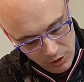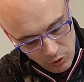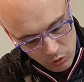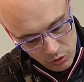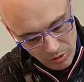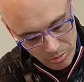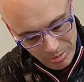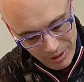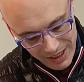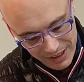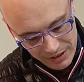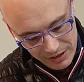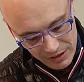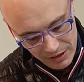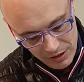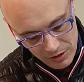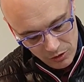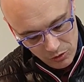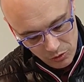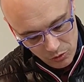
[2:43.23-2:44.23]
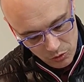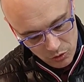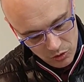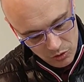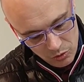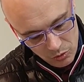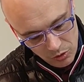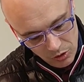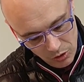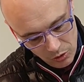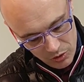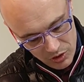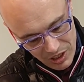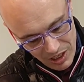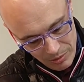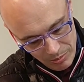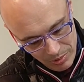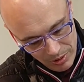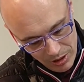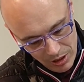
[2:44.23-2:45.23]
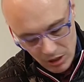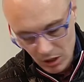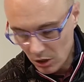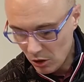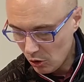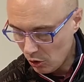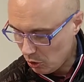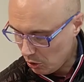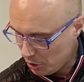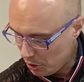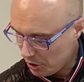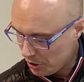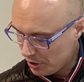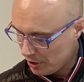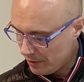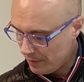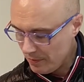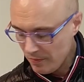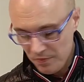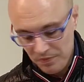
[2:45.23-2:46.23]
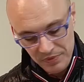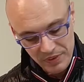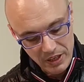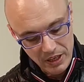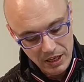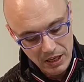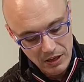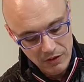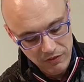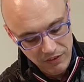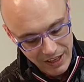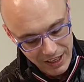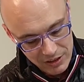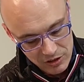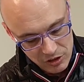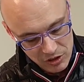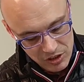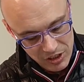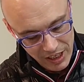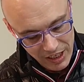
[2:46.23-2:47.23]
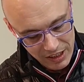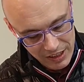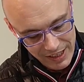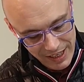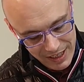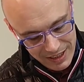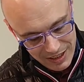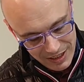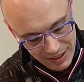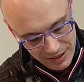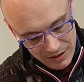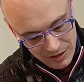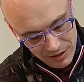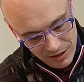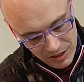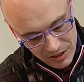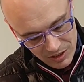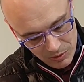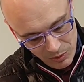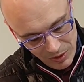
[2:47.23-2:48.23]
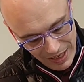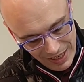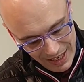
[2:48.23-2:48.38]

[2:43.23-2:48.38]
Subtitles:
usual pattern that you use to close up all the flanges and gaskets. This will